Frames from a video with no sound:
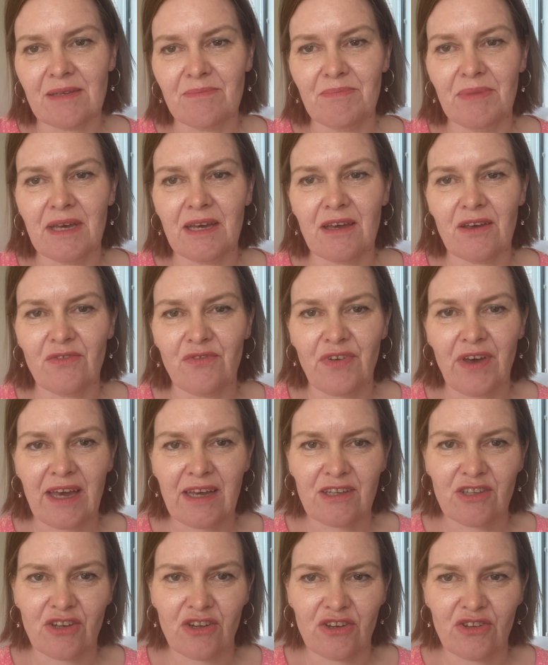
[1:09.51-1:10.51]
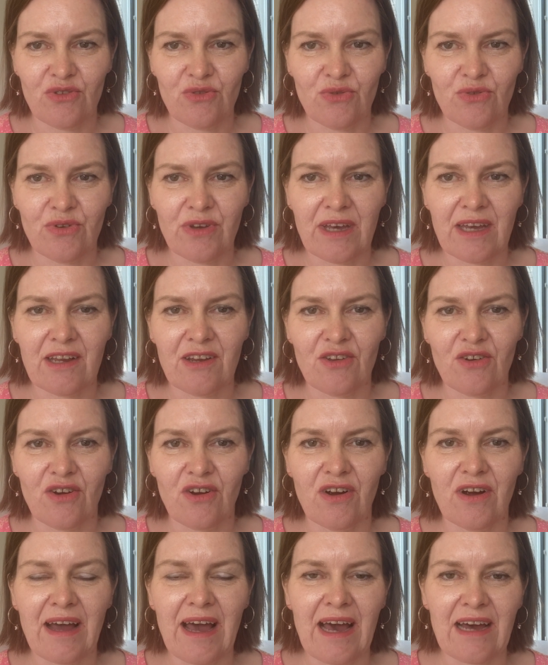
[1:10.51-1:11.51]
a big effect on you in
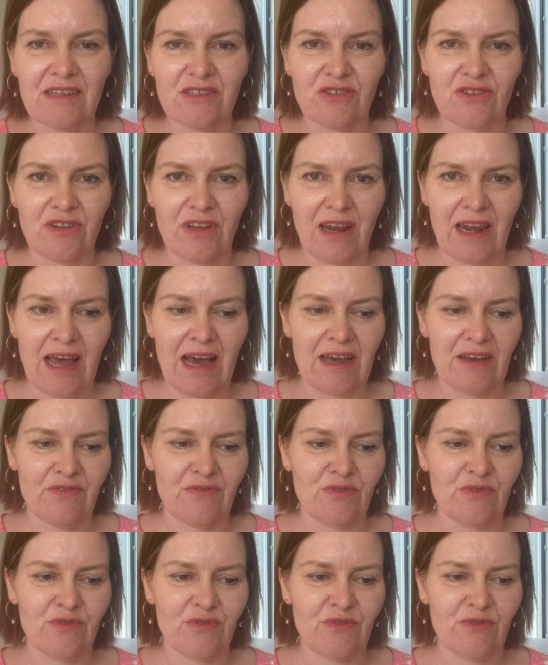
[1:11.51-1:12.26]
your adult life,